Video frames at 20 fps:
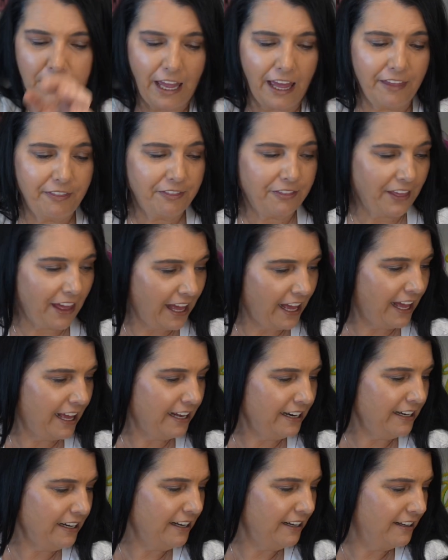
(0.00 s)
And
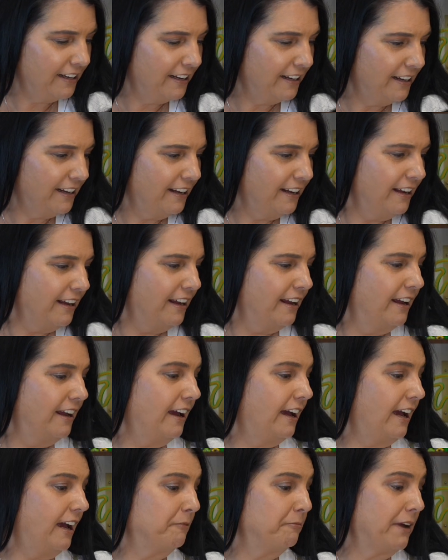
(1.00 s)
then
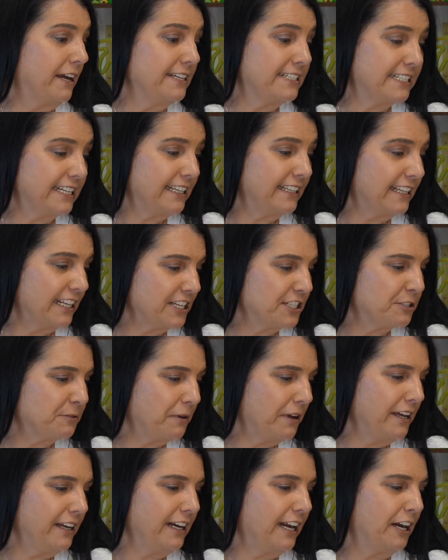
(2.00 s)
I seen this
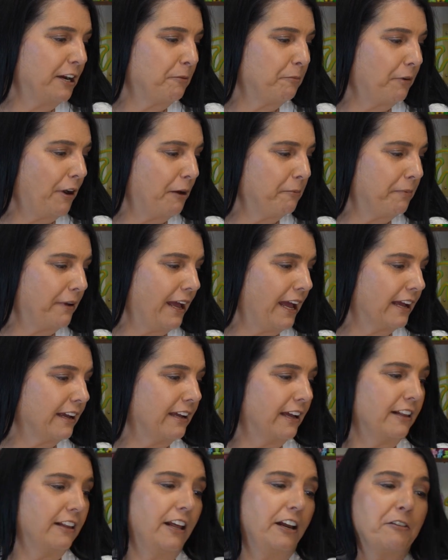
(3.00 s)
one, and it brought back
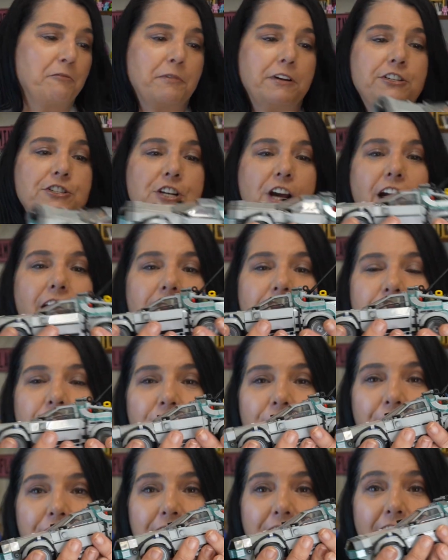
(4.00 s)
a lot of my
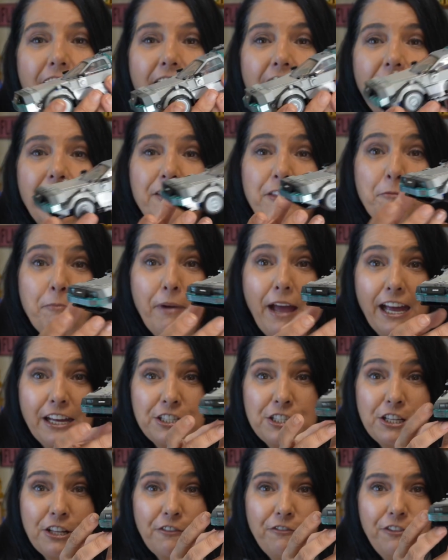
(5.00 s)
childhood. The Back
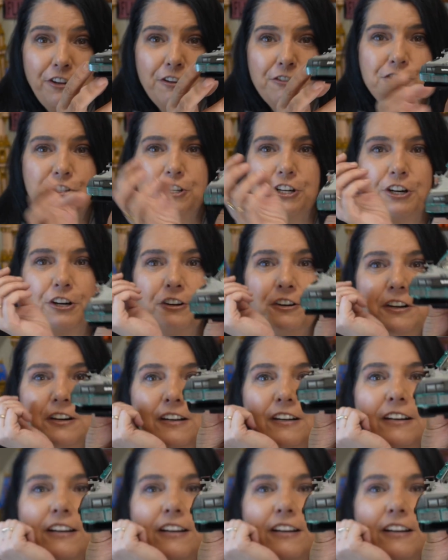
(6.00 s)
to the Future.